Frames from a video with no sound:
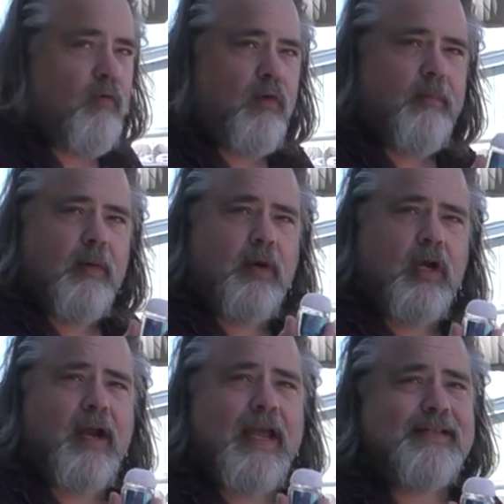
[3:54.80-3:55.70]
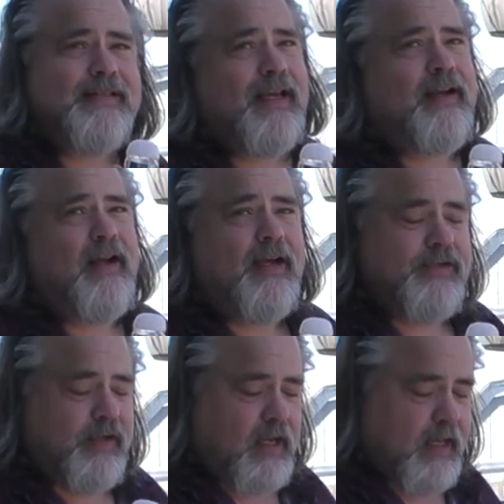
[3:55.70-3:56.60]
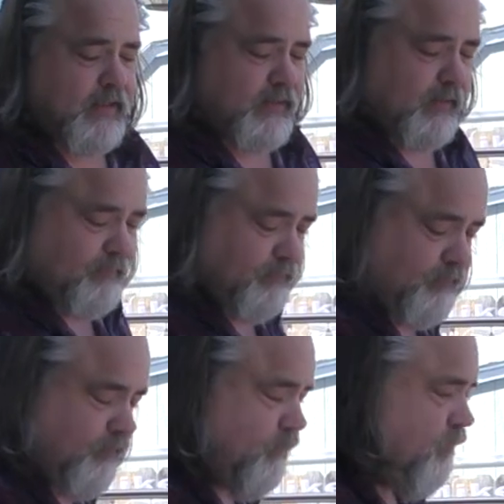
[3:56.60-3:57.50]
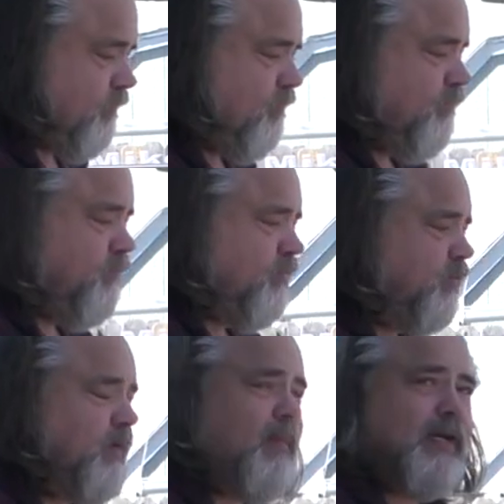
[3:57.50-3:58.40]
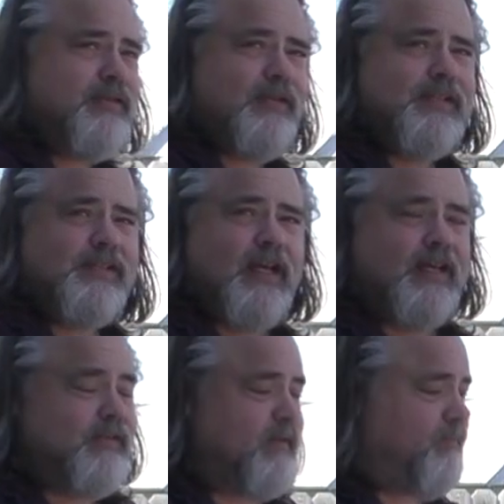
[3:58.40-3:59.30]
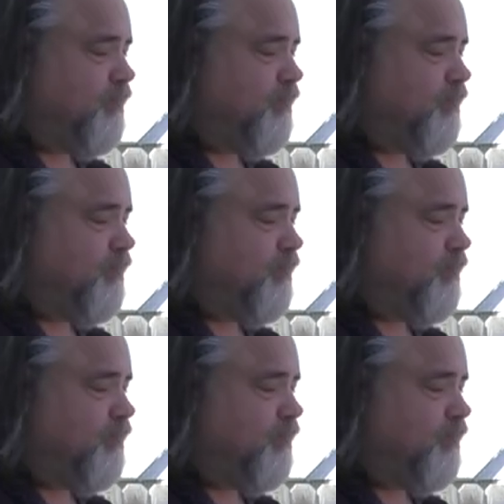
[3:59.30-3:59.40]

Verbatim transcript: Remember your hand sanitizer, guys. It's a must these days.